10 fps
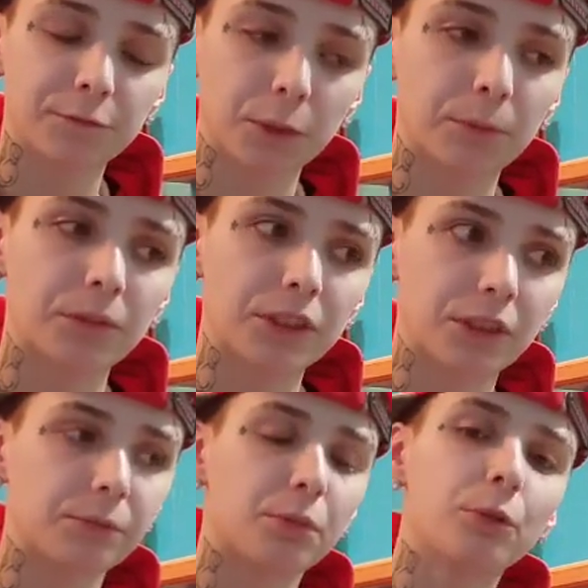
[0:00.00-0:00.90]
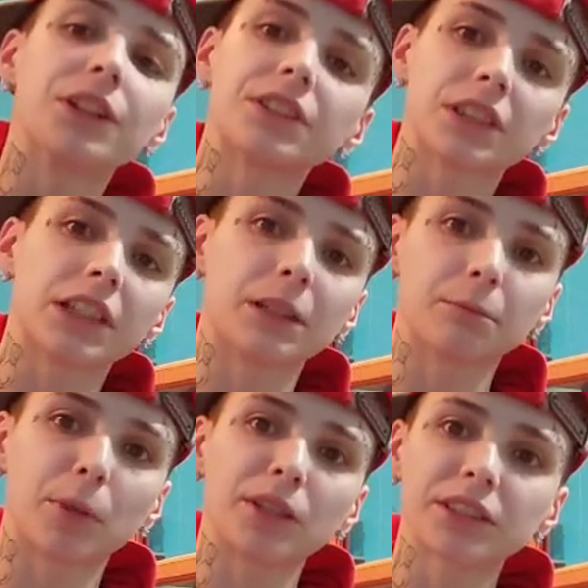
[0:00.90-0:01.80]
from the point to
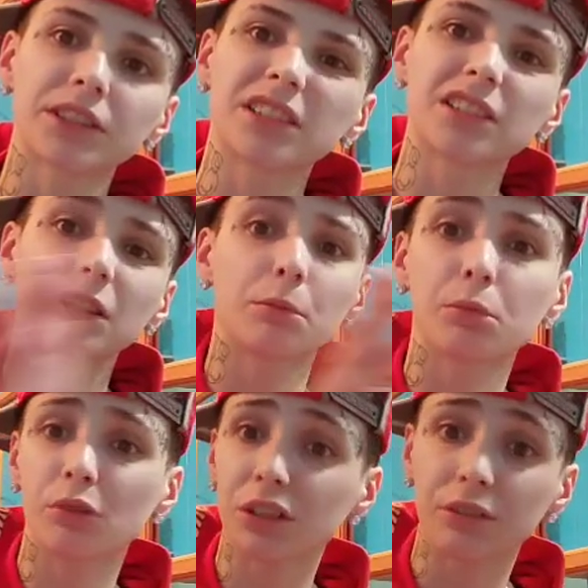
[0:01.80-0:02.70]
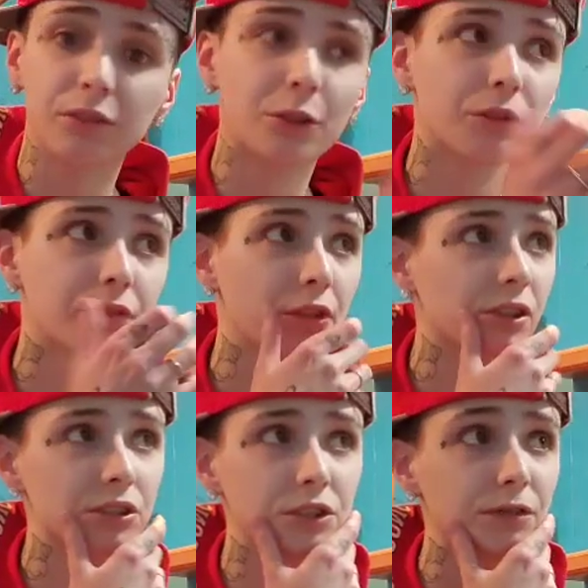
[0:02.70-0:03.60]
getting busted to the point of going
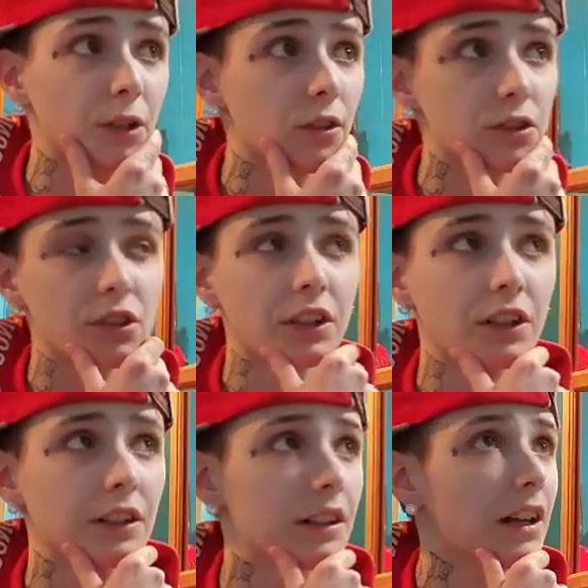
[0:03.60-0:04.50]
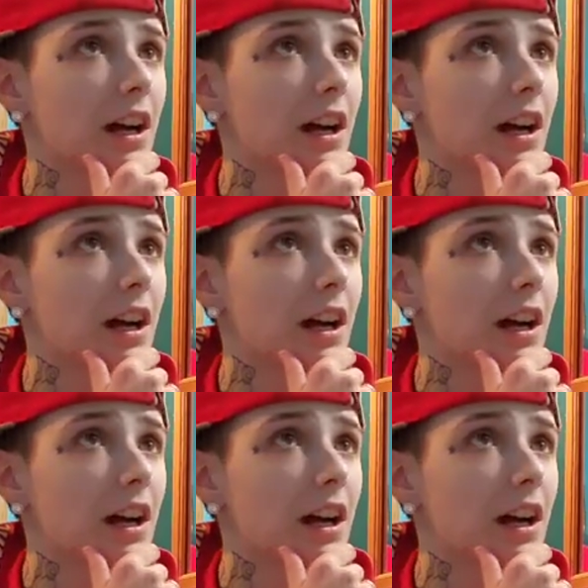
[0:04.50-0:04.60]
for, to foster care,